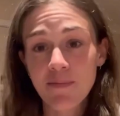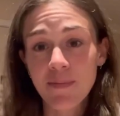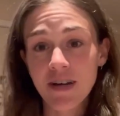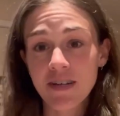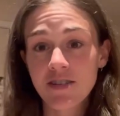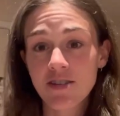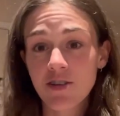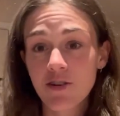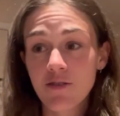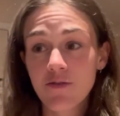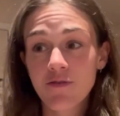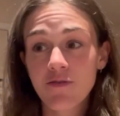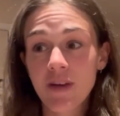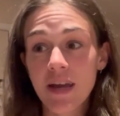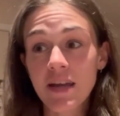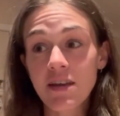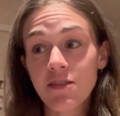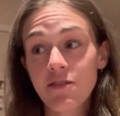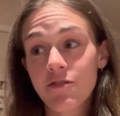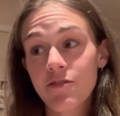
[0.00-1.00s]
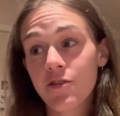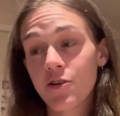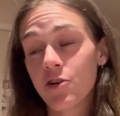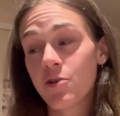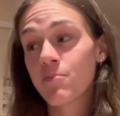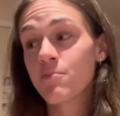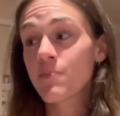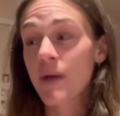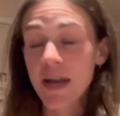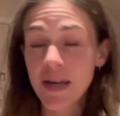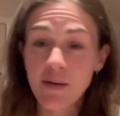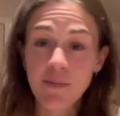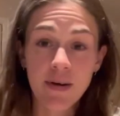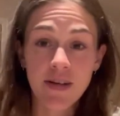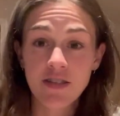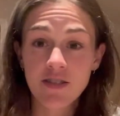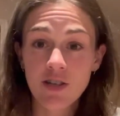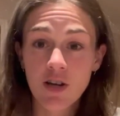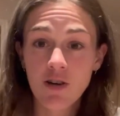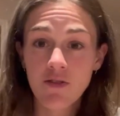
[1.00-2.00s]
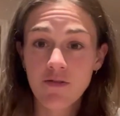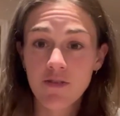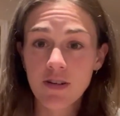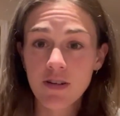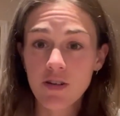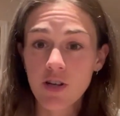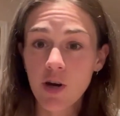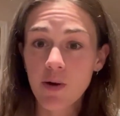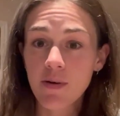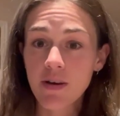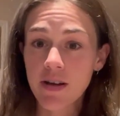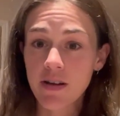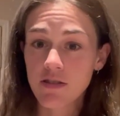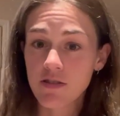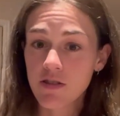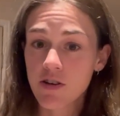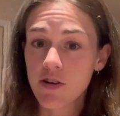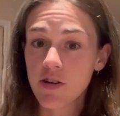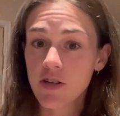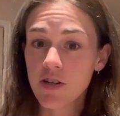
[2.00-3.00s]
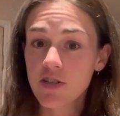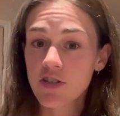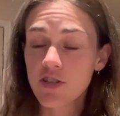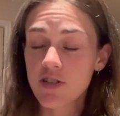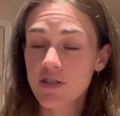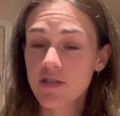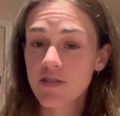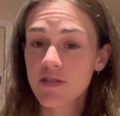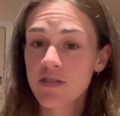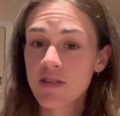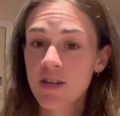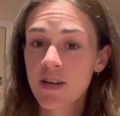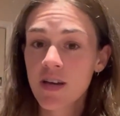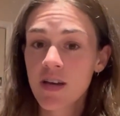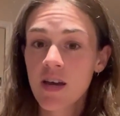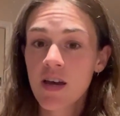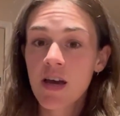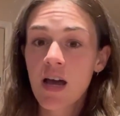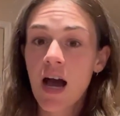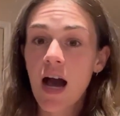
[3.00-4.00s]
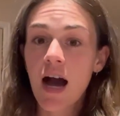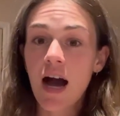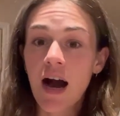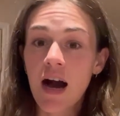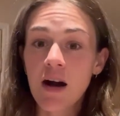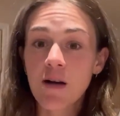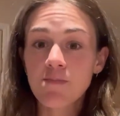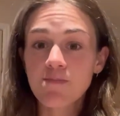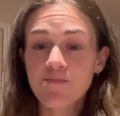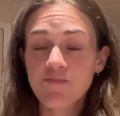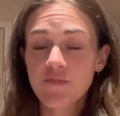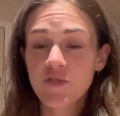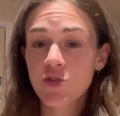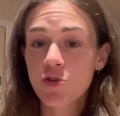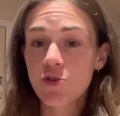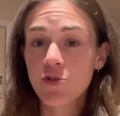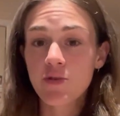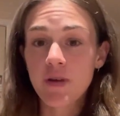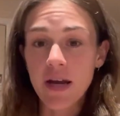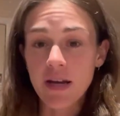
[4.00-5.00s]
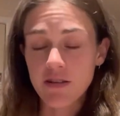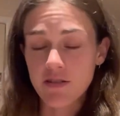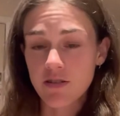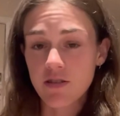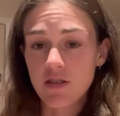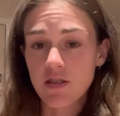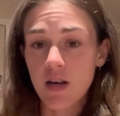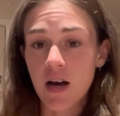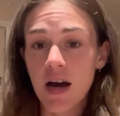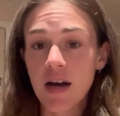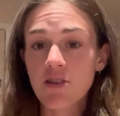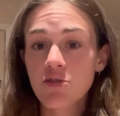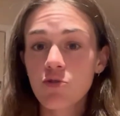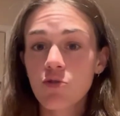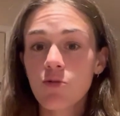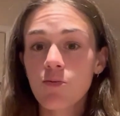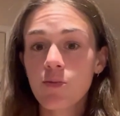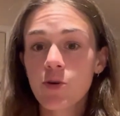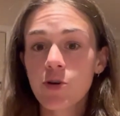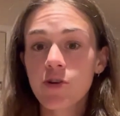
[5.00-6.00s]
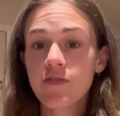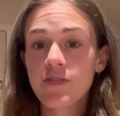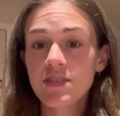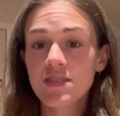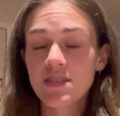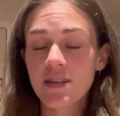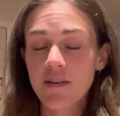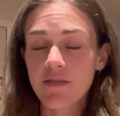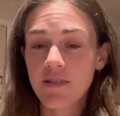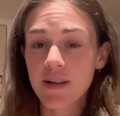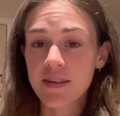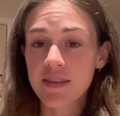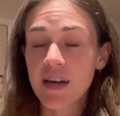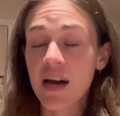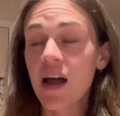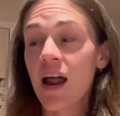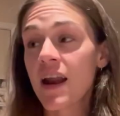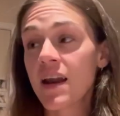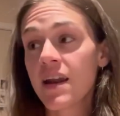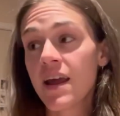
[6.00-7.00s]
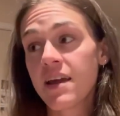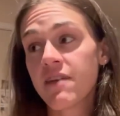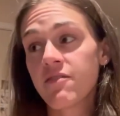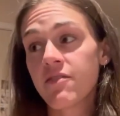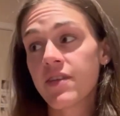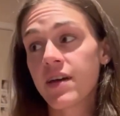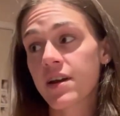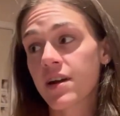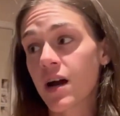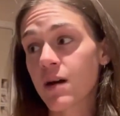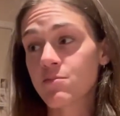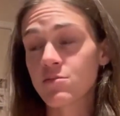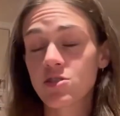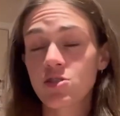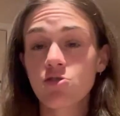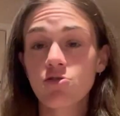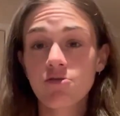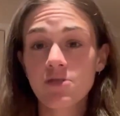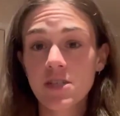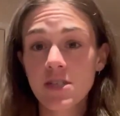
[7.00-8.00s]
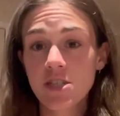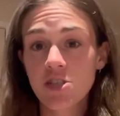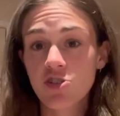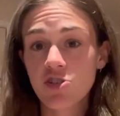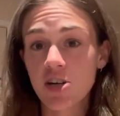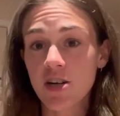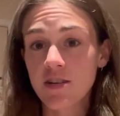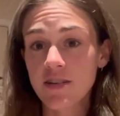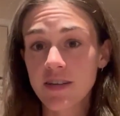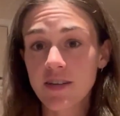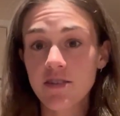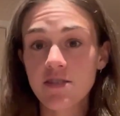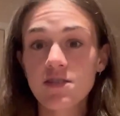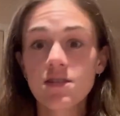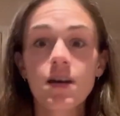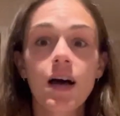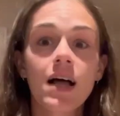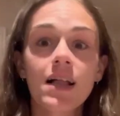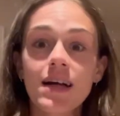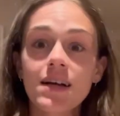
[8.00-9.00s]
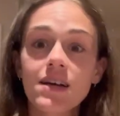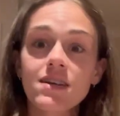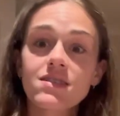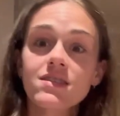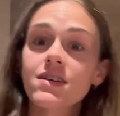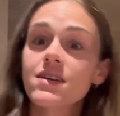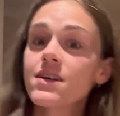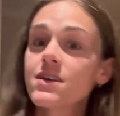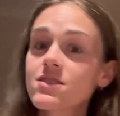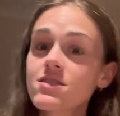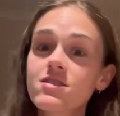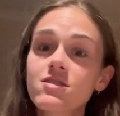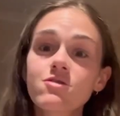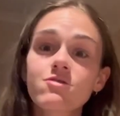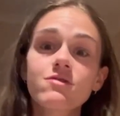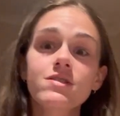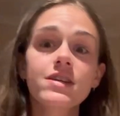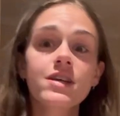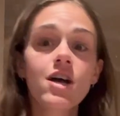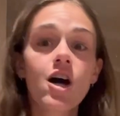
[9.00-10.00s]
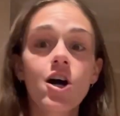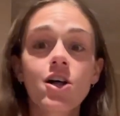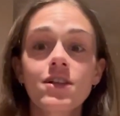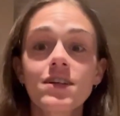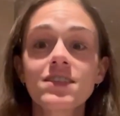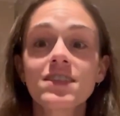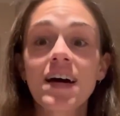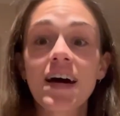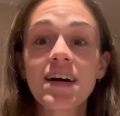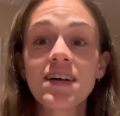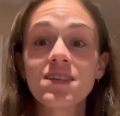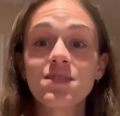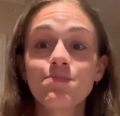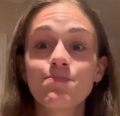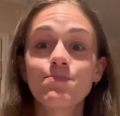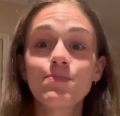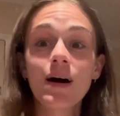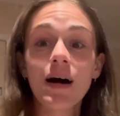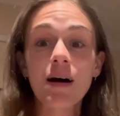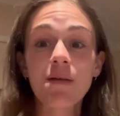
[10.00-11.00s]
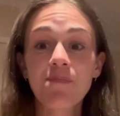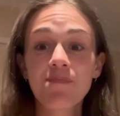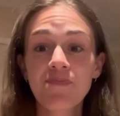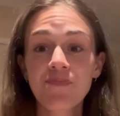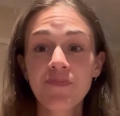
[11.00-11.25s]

myself eat the food, make myself go against urges, to exercise or move and stuff like that. And even then I'm still really struggling because, like I said, it's still really early days. But